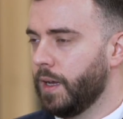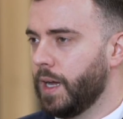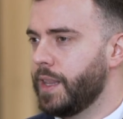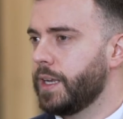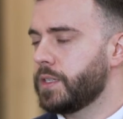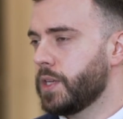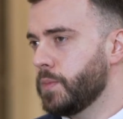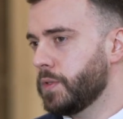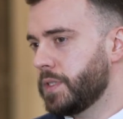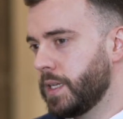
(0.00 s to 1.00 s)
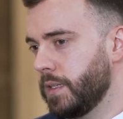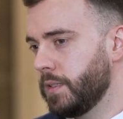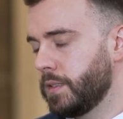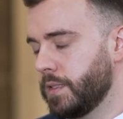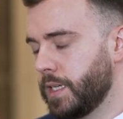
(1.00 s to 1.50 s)
And then in terms of
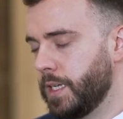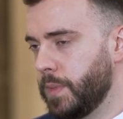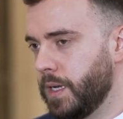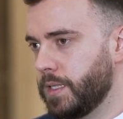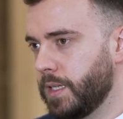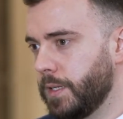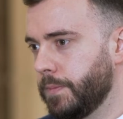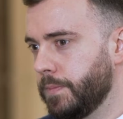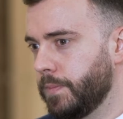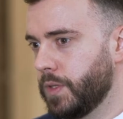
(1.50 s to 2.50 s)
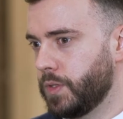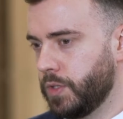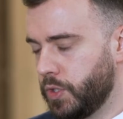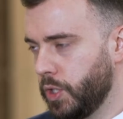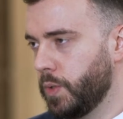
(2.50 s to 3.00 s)
sustainability, the
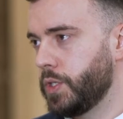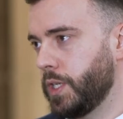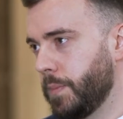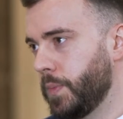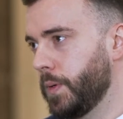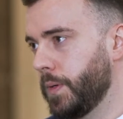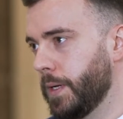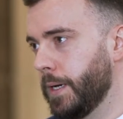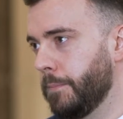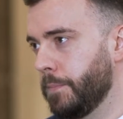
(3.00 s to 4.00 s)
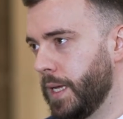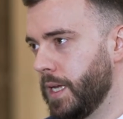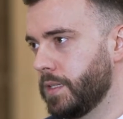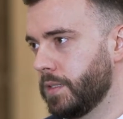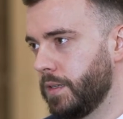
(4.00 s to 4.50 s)
stewardship
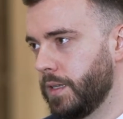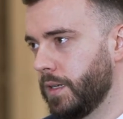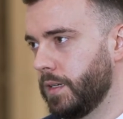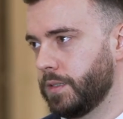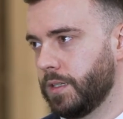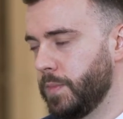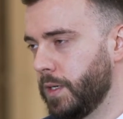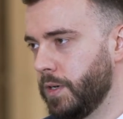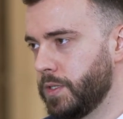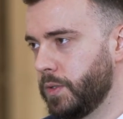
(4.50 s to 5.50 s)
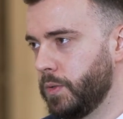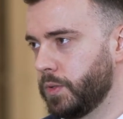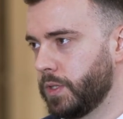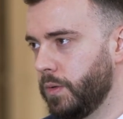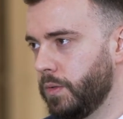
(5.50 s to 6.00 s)
piece, I think, is going to be critical.
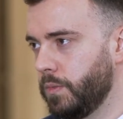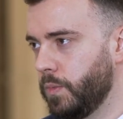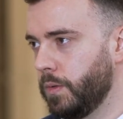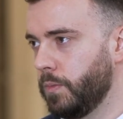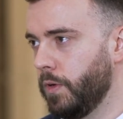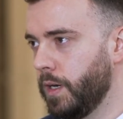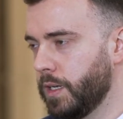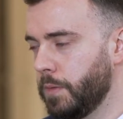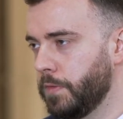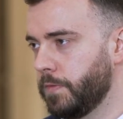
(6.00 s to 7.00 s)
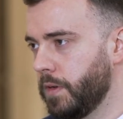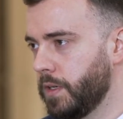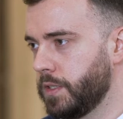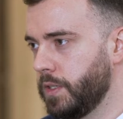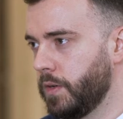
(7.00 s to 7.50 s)
So we're really going to be
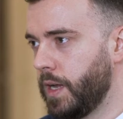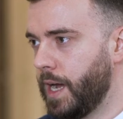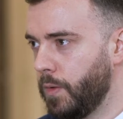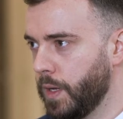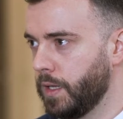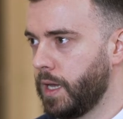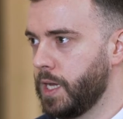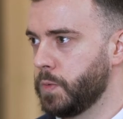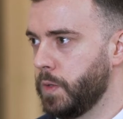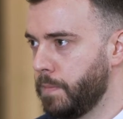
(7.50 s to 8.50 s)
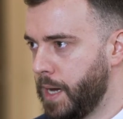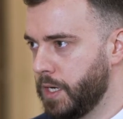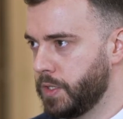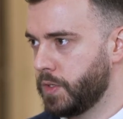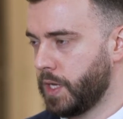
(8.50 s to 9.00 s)
focusing on how we engage with our
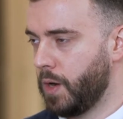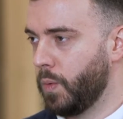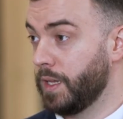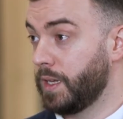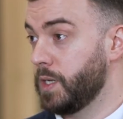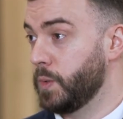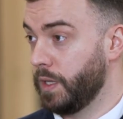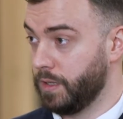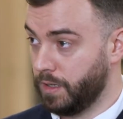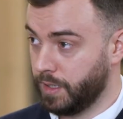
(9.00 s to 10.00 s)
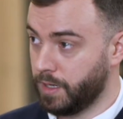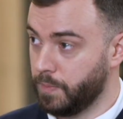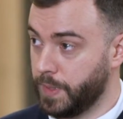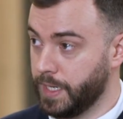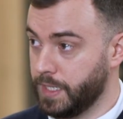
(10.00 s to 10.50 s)
managers, how we engage with underlying
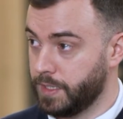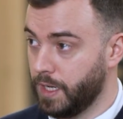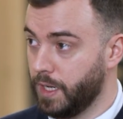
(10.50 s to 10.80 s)
companies